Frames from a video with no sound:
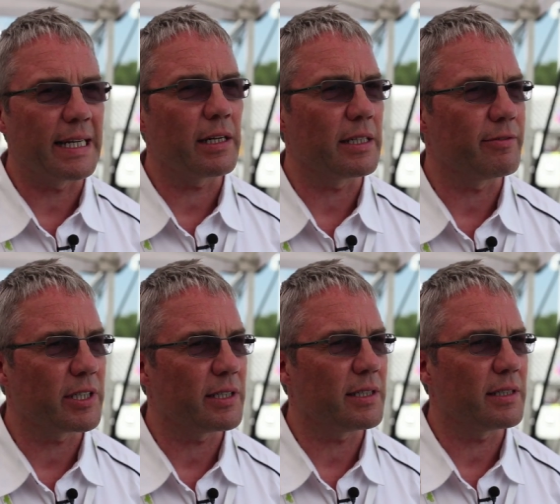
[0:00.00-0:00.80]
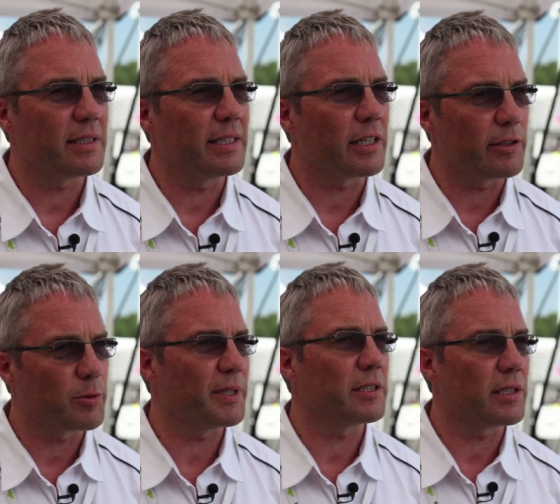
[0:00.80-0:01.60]
handling of a car in the low
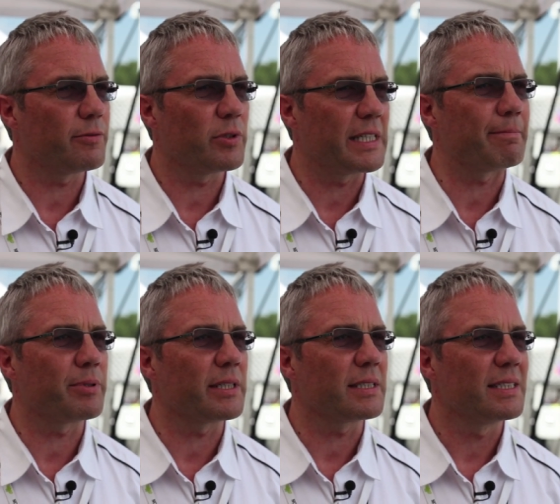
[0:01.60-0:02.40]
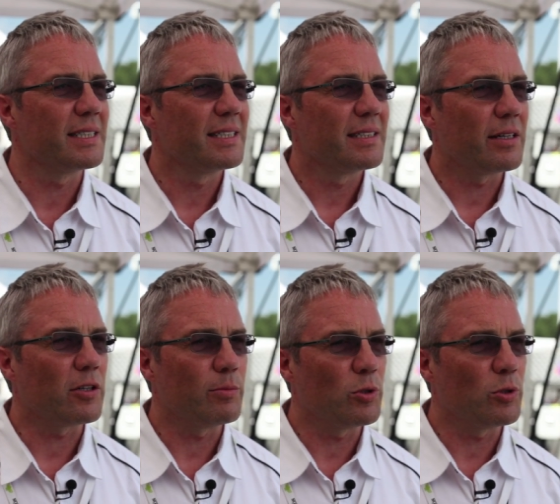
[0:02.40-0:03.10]
speed stuff with damping a lot